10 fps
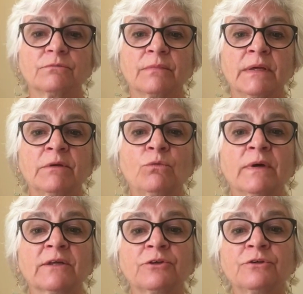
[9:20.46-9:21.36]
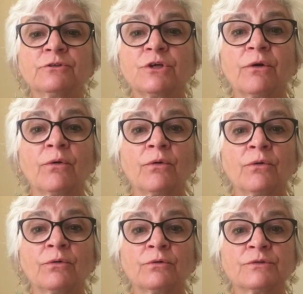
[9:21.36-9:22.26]
maybe wiggle your
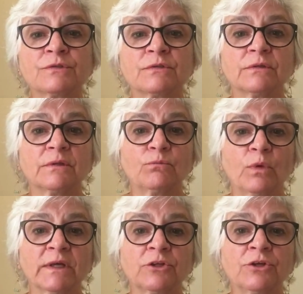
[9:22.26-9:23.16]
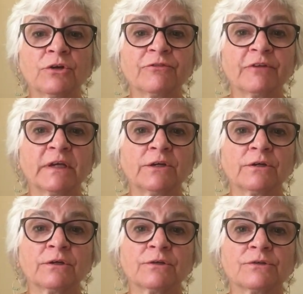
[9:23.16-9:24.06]
toes, wiggle your
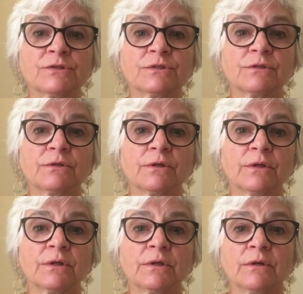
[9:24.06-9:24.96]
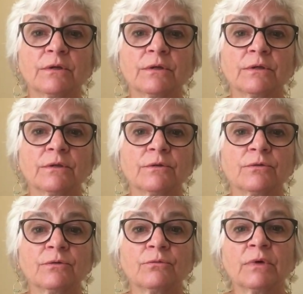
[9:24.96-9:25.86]
fingers,
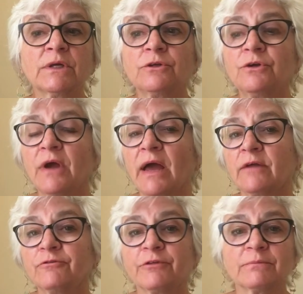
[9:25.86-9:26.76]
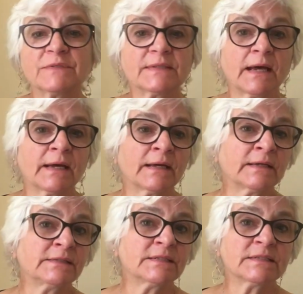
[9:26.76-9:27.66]
wiggle your head from
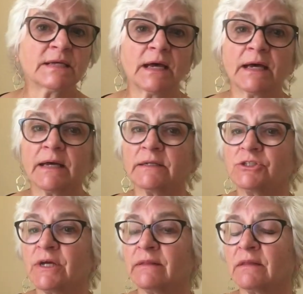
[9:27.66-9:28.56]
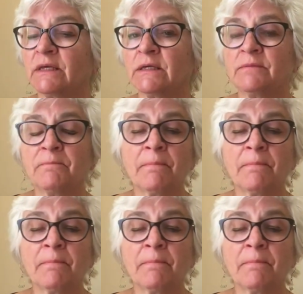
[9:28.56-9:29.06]
side to side gently,